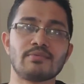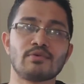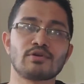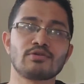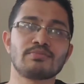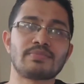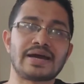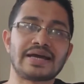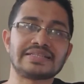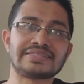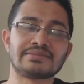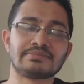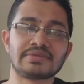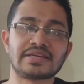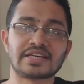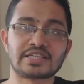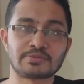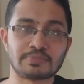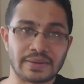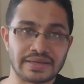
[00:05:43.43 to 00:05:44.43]
I want to buy
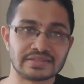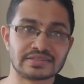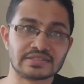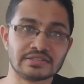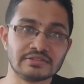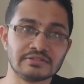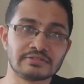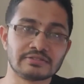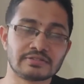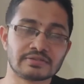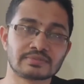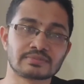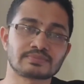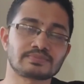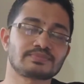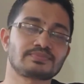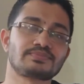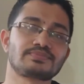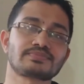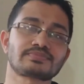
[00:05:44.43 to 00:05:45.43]
something expensive,
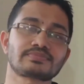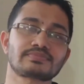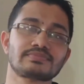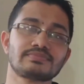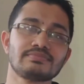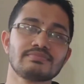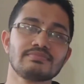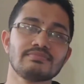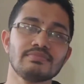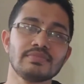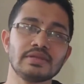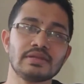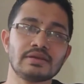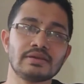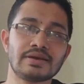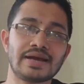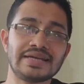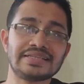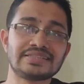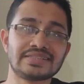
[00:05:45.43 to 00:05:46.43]

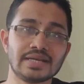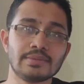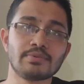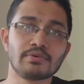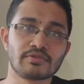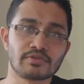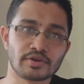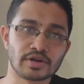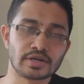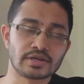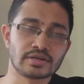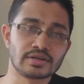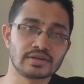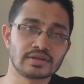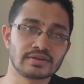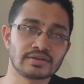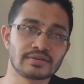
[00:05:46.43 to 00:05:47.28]
I sleep over it.